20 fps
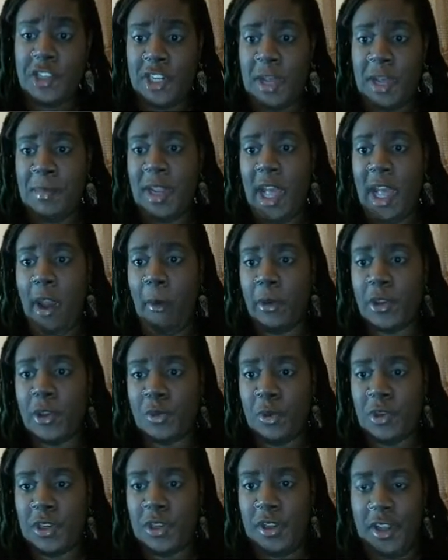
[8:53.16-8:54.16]
it. I mean, I always
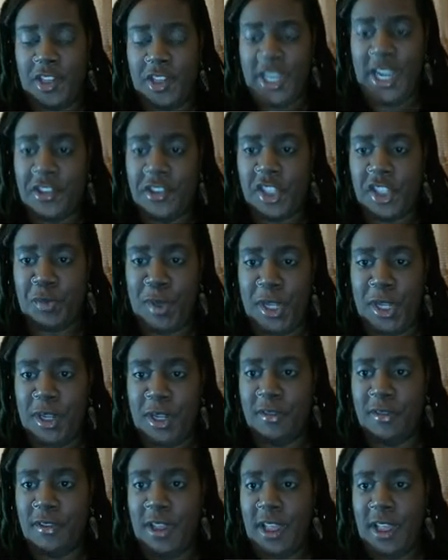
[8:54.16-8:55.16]
change the speed
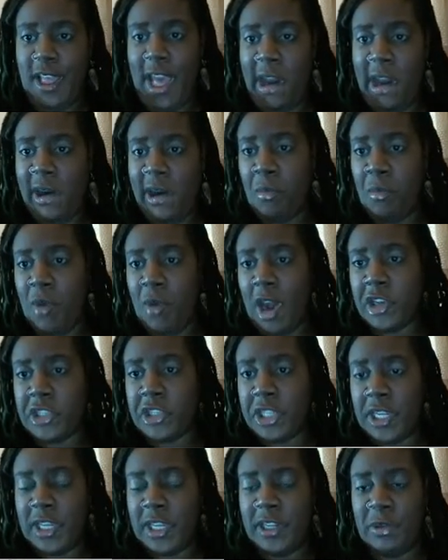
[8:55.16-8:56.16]
of how I'm
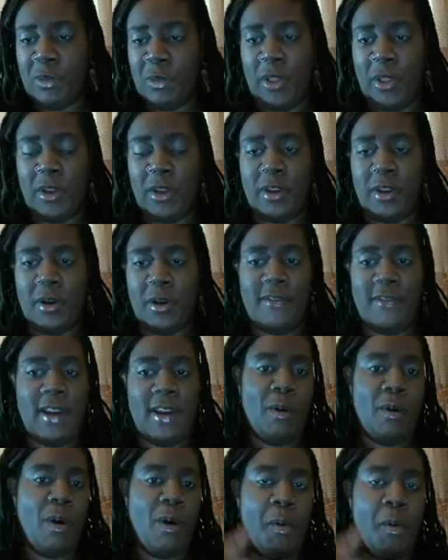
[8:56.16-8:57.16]
watching it, and whether if
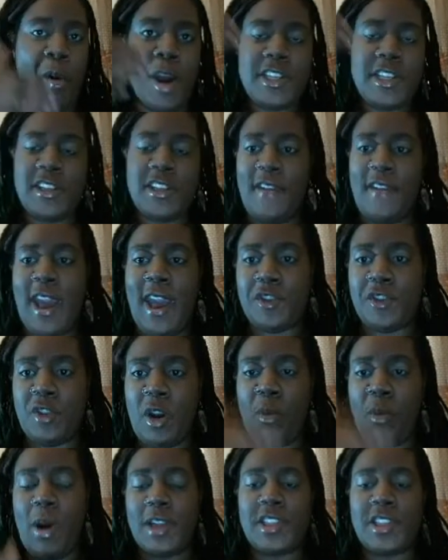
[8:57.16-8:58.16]
I'll watch it faster,
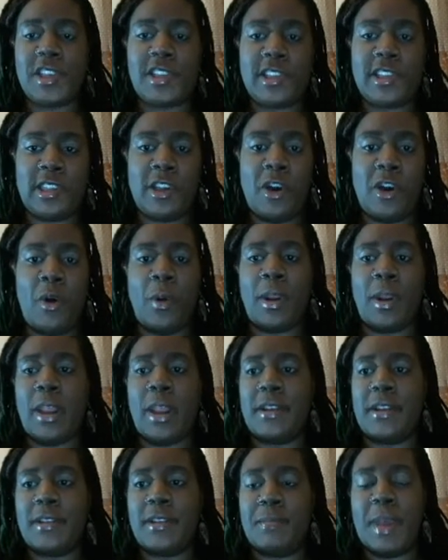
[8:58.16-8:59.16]
I'll watch it slow,
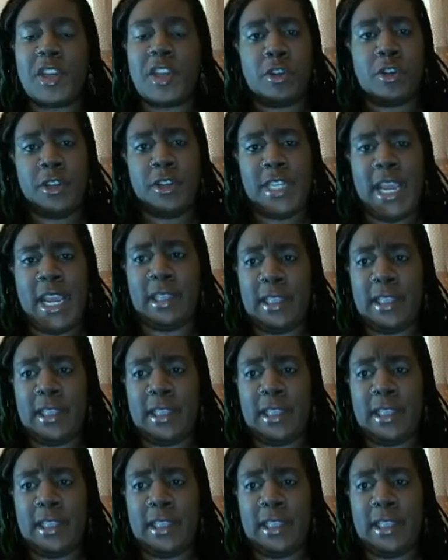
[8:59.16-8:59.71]
and make sure you take